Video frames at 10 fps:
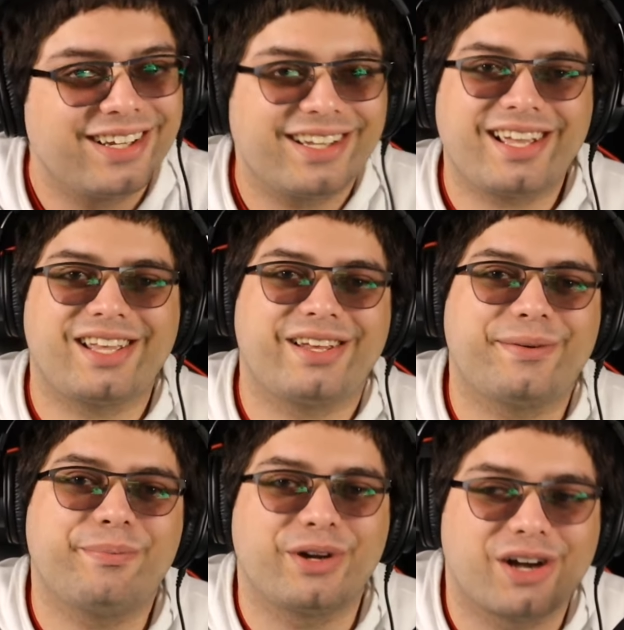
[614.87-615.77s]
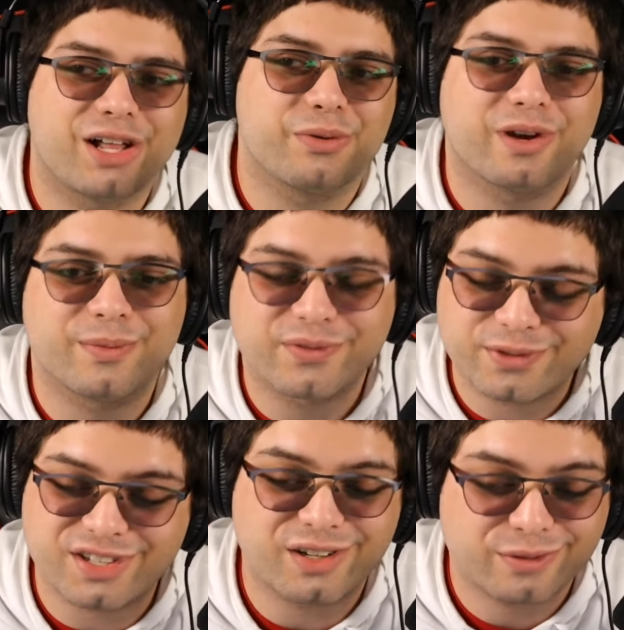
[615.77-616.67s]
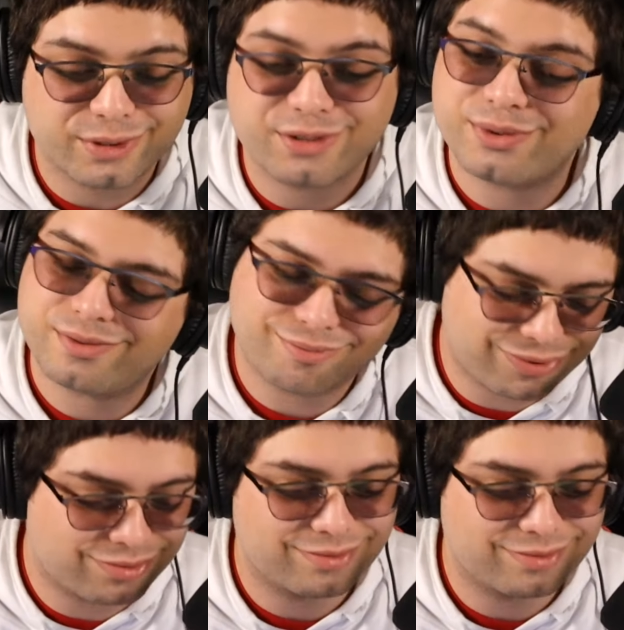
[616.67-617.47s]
and put a hologram of himself, which was